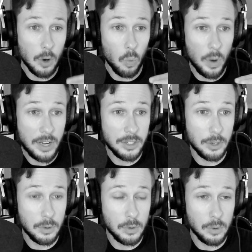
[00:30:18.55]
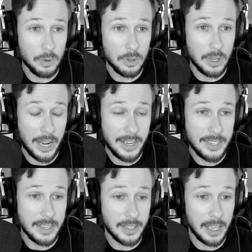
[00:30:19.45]
went to
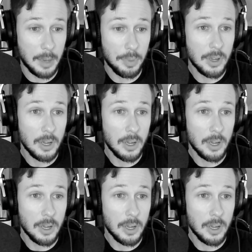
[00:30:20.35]
icy sleep